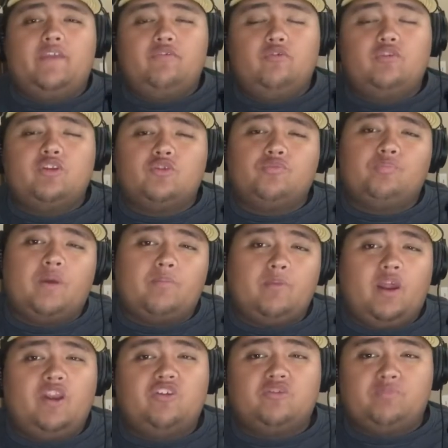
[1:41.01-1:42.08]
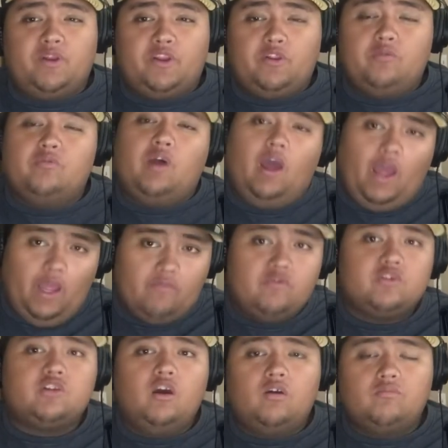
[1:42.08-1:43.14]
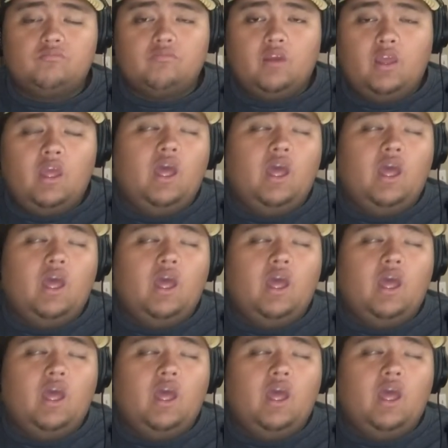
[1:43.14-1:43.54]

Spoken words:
Like, if you disrespect me, I disrespect you. Alright, for sure.